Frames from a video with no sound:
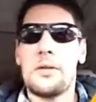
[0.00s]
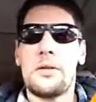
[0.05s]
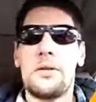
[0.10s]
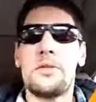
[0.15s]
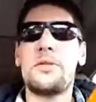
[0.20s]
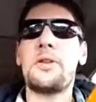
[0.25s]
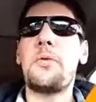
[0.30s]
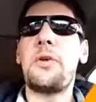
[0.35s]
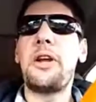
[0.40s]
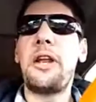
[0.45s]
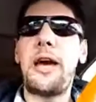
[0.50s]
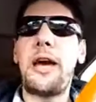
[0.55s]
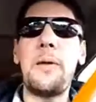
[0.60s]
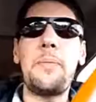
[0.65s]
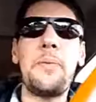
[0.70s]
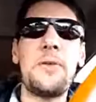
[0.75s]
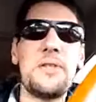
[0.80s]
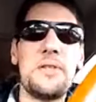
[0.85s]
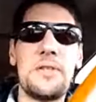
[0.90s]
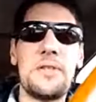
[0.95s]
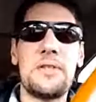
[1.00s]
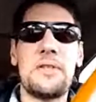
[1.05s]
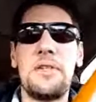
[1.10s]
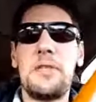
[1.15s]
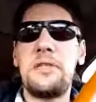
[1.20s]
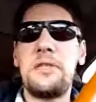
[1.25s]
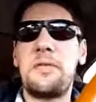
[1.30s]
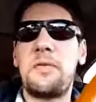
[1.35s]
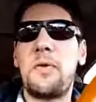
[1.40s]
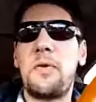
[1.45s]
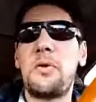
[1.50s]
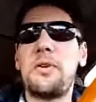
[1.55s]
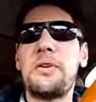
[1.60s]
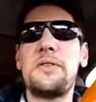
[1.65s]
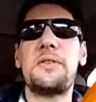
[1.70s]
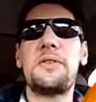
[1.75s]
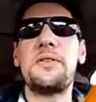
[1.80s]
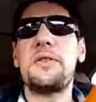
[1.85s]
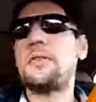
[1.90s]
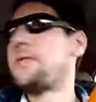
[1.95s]
So what happens is these
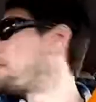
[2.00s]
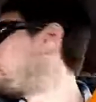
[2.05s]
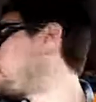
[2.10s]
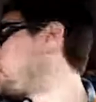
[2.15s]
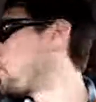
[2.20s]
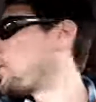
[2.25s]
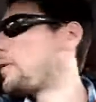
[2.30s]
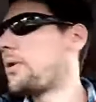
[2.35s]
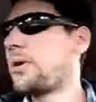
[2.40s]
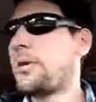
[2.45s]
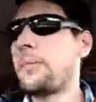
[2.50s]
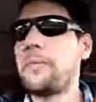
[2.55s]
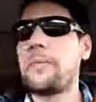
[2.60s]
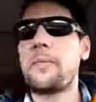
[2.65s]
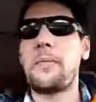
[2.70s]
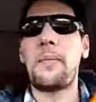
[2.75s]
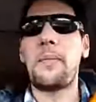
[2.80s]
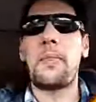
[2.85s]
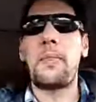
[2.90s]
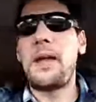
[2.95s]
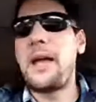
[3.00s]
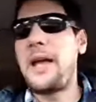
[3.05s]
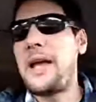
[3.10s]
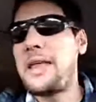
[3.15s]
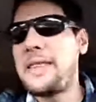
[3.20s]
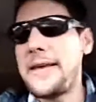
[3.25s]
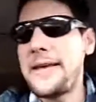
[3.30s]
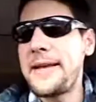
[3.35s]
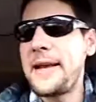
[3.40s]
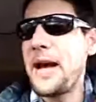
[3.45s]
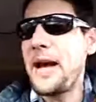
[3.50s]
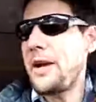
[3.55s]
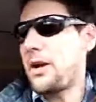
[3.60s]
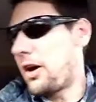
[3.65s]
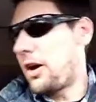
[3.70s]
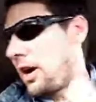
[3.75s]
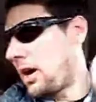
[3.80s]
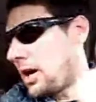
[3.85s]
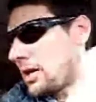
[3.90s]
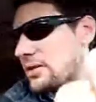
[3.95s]
vortices form and they kind
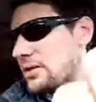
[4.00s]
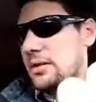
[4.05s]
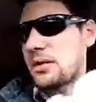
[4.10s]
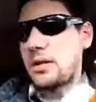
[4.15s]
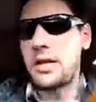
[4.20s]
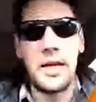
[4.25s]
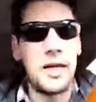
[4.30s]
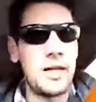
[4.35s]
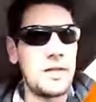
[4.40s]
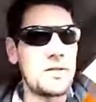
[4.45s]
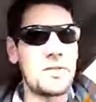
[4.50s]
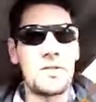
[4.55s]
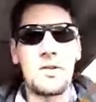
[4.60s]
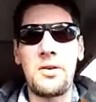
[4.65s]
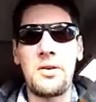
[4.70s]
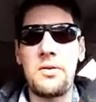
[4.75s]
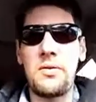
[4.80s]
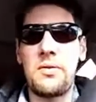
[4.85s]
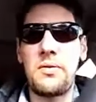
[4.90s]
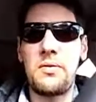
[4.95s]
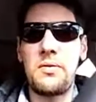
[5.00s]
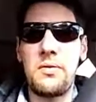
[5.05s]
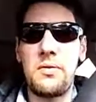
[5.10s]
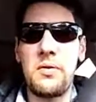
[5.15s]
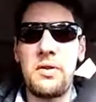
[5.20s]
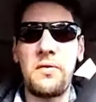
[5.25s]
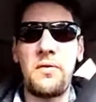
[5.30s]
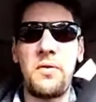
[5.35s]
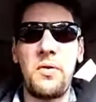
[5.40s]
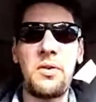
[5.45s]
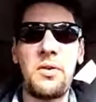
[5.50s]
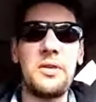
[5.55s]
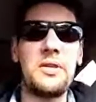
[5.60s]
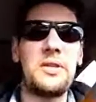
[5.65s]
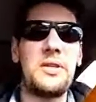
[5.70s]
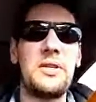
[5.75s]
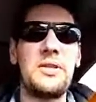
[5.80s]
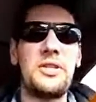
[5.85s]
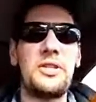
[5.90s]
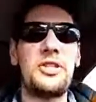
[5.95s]
of oscillate. So the
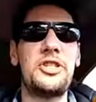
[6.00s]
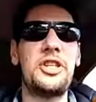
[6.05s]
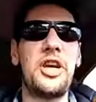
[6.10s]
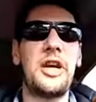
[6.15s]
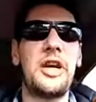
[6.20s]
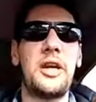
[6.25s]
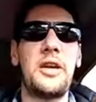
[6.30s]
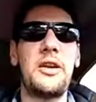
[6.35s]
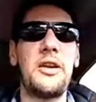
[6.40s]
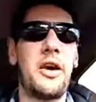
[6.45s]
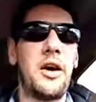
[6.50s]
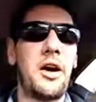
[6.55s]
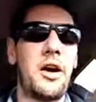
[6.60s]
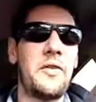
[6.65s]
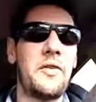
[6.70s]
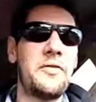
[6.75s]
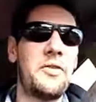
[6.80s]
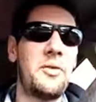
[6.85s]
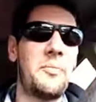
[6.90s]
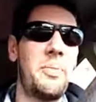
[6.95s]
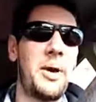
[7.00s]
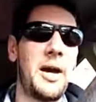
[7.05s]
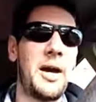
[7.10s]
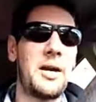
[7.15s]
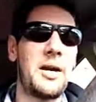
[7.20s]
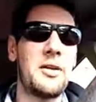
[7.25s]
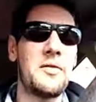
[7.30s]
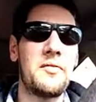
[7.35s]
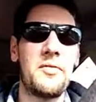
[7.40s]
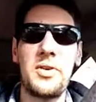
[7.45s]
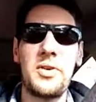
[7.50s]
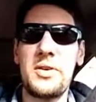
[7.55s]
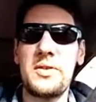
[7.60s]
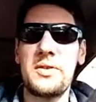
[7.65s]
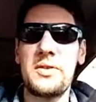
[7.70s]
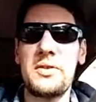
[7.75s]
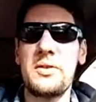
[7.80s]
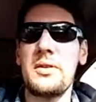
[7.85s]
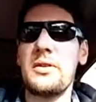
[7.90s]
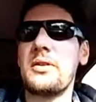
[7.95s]
vortices shed off the back of
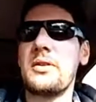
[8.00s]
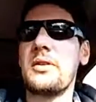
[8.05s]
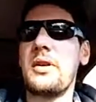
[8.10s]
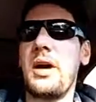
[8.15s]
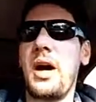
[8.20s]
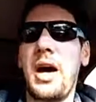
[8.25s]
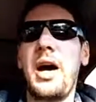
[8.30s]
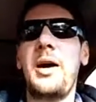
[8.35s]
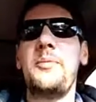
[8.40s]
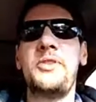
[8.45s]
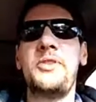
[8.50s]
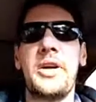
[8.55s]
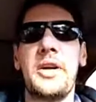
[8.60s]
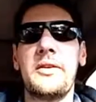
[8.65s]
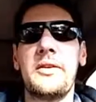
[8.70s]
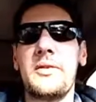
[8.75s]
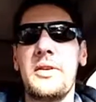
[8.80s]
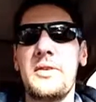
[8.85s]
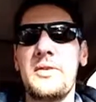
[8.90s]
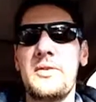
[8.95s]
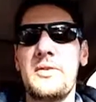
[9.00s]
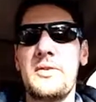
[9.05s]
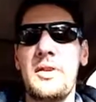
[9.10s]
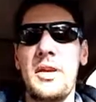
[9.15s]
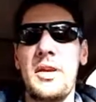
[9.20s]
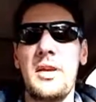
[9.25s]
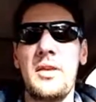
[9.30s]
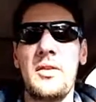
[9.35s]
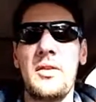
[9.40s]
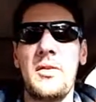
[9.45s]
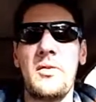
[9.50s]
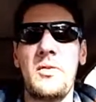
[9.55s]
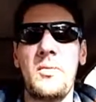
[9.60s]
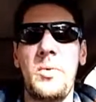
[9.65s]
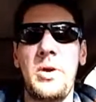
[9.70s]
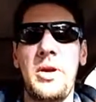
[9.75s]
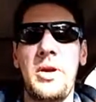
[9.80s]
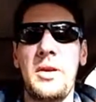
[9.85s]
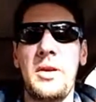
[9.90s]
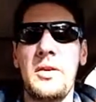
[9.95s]
this object that's in the
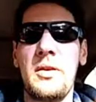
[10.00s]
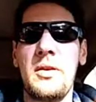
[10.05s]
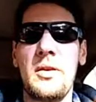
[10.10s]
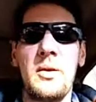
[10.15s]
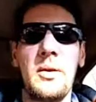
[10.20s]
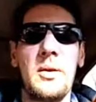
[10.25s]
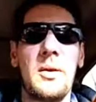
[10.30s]
wind,